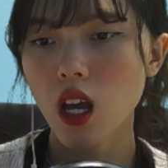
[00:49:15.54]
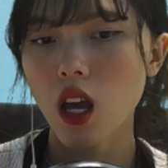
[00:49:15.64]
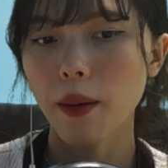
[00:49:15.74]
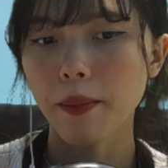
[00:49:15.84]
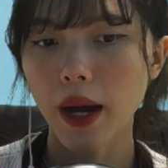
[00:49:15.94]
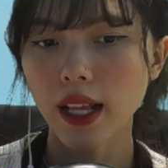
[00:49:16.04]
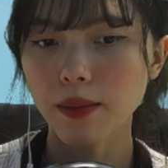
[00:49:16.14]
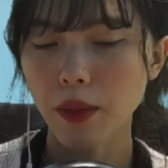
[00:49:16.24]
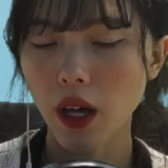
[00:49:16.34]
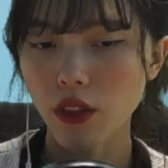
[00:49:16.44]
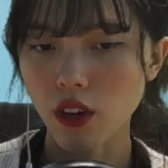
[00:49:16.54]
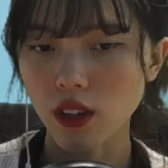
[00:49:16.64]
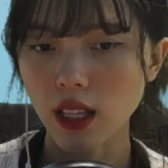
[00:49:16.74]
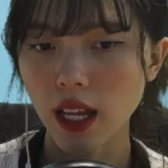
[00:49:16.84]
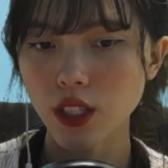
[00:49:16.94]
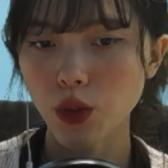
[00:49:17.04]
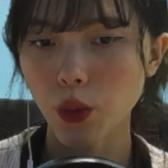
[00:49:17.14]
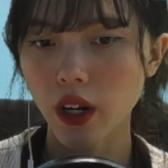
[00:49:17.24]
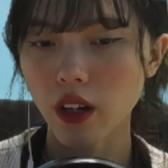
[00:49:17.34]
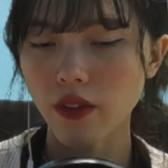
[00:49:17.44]
"My mother liked to
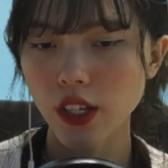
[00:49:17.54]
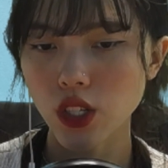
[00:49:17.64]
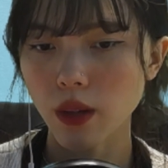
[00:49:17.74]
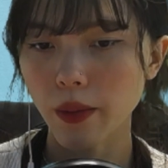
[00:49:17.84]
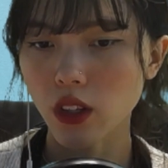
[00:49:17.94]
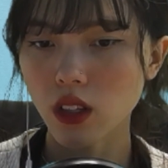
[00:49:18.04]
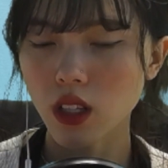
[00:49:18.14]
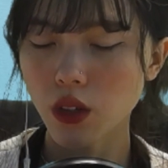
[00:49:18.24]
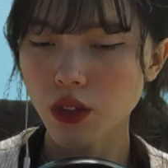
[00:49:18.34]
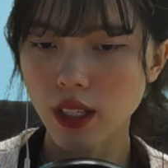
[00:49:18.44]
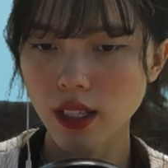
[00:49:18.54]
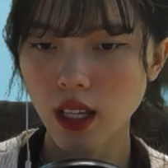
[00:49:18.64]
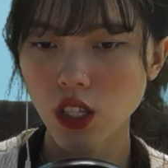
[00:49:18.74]
wear fashionable clothes.